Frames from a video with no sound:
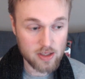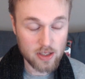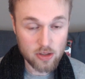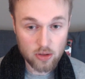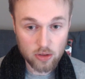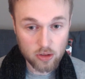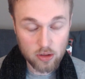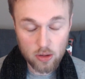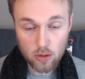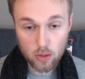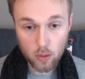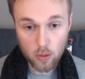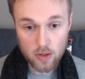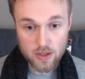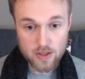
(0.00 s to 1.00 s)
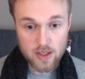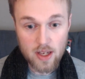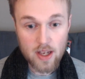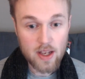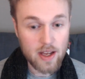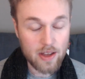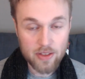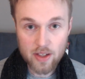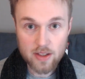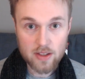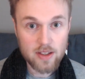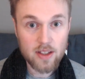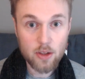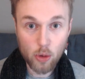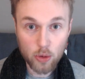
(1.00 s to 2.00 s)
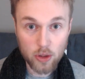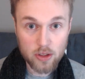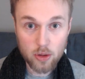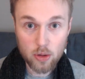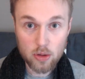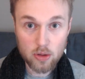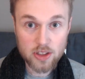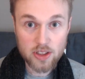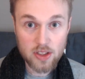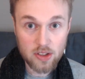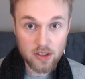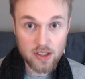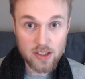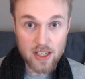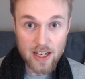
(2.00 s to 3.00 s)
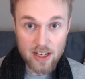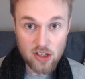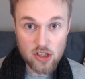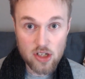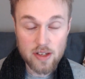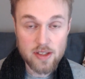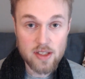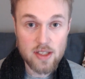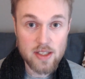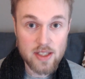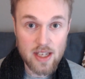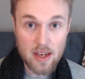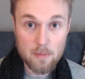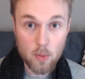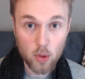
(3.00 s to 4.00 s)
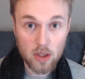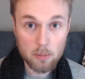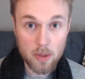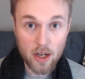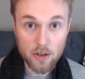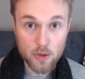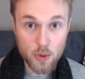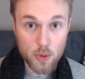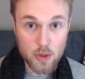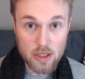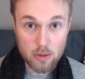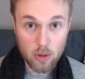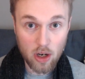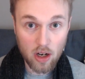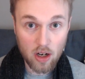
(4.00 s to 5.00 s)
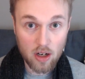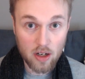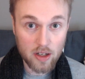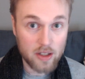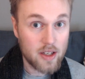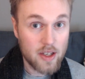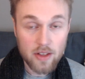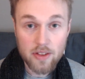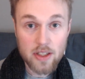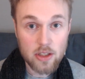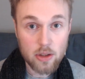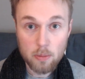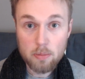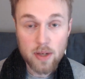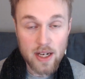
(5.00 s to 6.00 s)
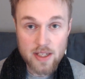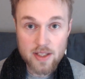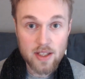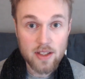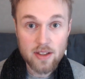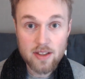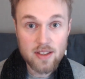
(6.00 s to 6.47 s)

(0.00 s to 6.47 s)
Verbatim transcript: and your goals, and that your goals and your intentions say more about who you are than your present